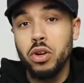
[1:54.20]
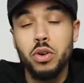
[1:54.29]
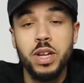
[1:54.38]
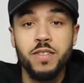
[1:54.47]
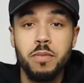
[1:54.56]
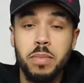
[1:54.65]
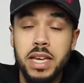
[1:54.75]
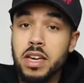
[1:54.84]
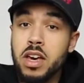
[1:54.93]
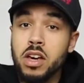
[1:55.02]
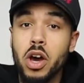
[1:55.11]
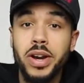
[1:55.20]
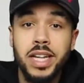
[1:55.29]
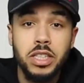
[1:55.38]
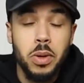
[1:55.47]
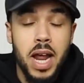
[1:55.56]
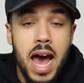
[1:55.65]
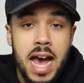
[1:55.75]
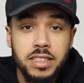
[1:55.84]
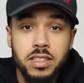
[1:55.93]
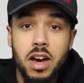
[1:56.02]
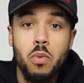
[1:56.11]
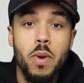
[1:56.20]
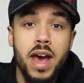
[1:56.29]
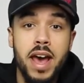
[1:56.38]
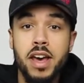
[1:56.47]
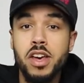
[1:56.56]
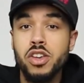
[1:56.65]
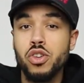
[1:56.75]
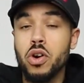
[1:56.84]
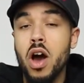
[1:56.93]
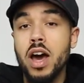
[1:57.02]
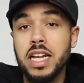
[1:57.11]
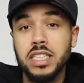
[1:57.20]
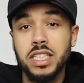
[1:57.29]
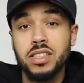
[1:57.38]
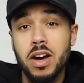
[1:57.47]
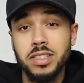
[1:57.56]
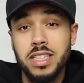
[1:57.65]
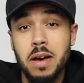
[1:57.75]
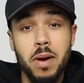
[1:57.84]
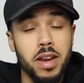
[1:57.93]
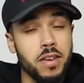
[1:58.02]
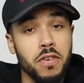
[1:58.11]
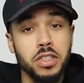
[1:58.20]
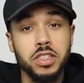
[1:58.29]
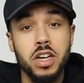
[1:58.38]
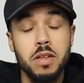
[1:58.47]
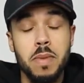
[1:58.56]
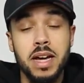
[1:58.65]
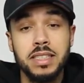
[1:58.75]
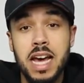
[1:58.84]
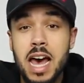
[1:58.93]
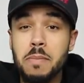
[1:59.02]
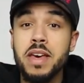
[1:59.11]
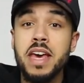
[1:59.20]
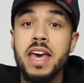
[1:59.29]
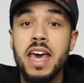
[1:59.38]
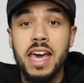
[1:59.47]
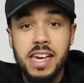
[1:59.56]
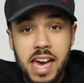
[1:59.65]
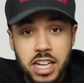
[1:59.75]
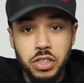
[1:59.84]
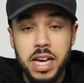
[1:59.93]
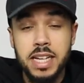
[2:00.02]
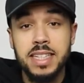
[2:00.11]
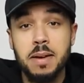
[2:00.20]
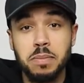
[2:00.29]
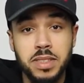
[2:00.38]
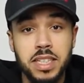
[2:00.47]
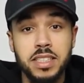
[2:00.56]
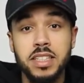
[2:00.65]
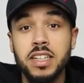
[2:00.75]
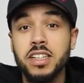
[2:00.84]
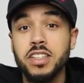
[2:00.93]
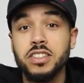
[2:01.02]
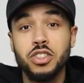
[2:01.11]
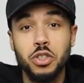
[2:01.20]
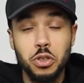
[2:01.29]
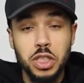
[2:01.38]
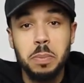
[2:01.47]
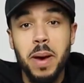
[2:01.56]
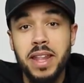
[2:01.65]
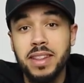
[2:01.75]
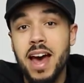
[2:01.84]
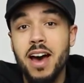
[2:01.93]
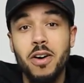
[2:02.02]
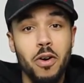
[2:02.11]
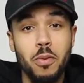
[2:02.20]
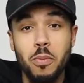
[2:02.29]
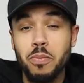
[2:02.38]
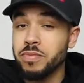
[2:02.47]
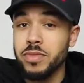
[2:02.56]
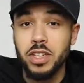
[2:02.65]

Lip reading: it could even be going into an ISA where you can't actually touch that money for a certain amount of time in case you get tempted to spend that on,